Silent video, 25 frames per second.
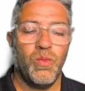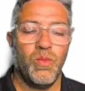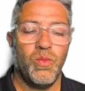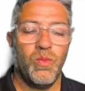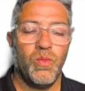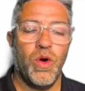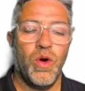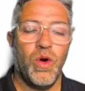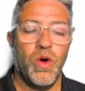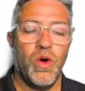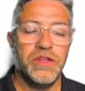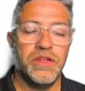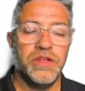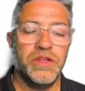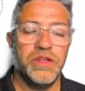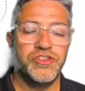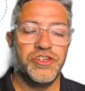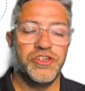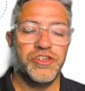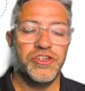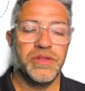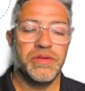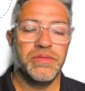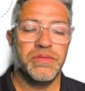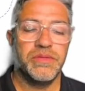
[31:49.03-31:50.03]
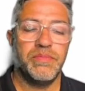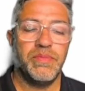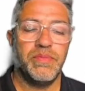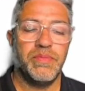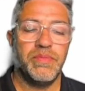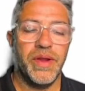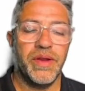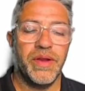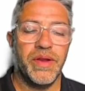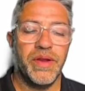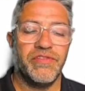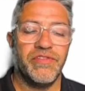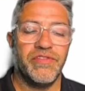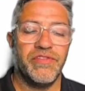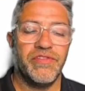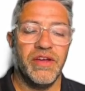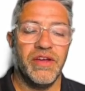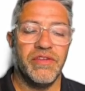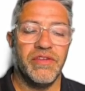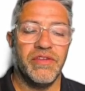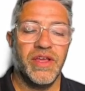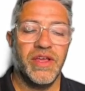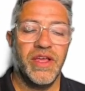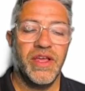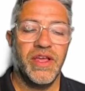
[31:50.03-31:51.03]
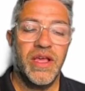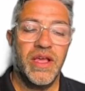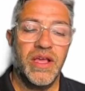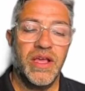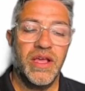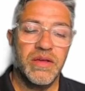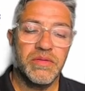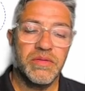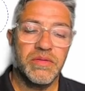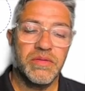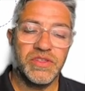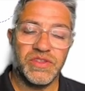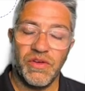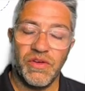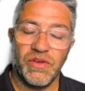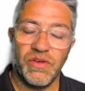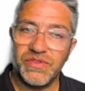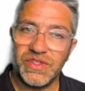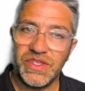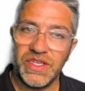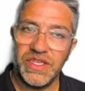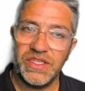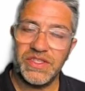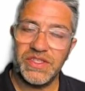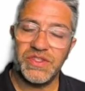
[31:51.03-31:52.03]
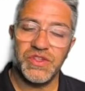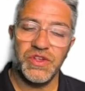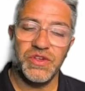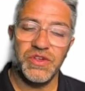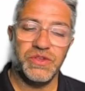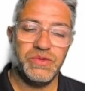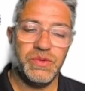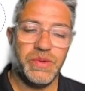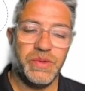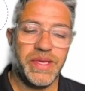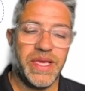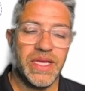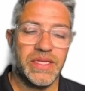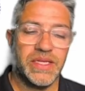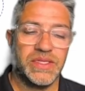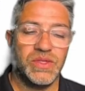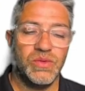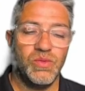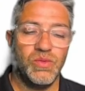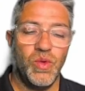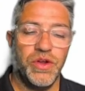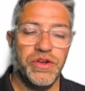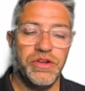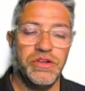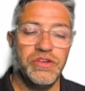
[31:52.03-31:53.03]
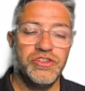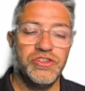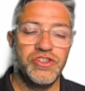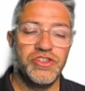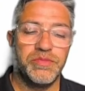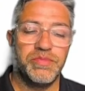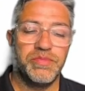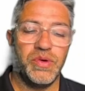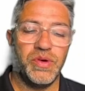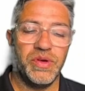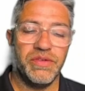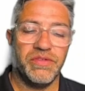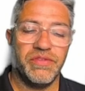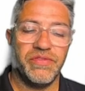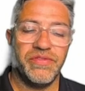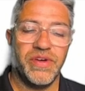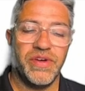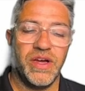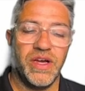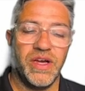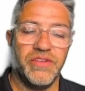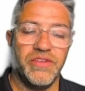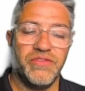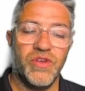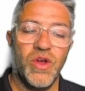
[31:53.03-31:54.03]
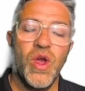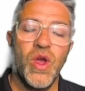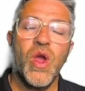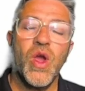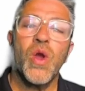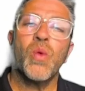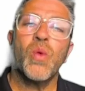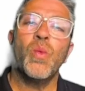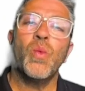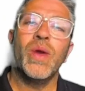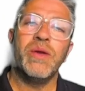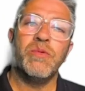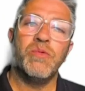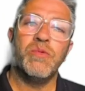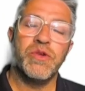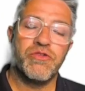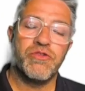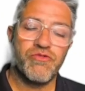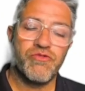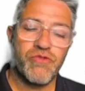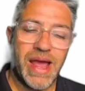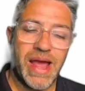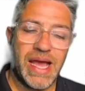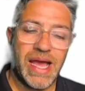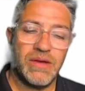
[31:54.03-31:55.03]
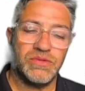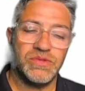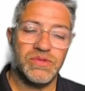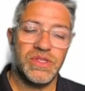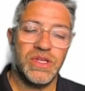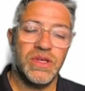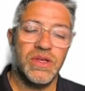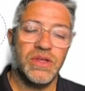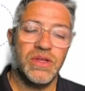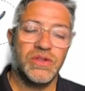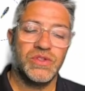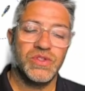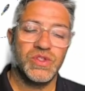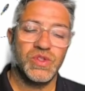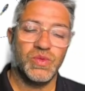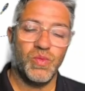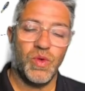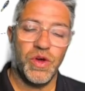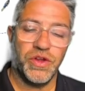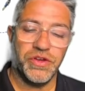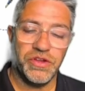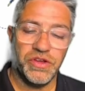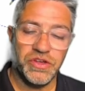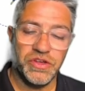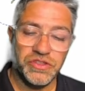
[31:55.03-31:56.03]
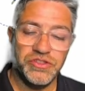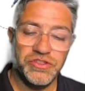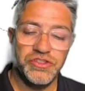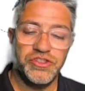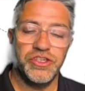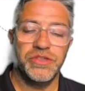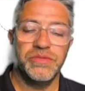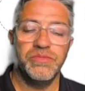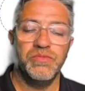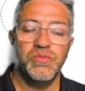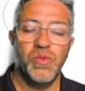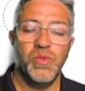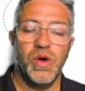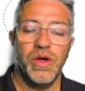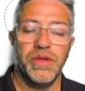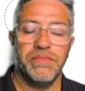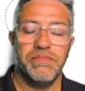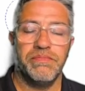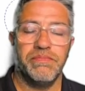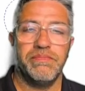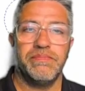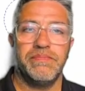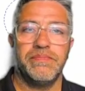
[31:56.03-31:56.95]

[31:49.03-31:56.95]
100.5, because obviously as soon as we get to 100.5 we would round to 101.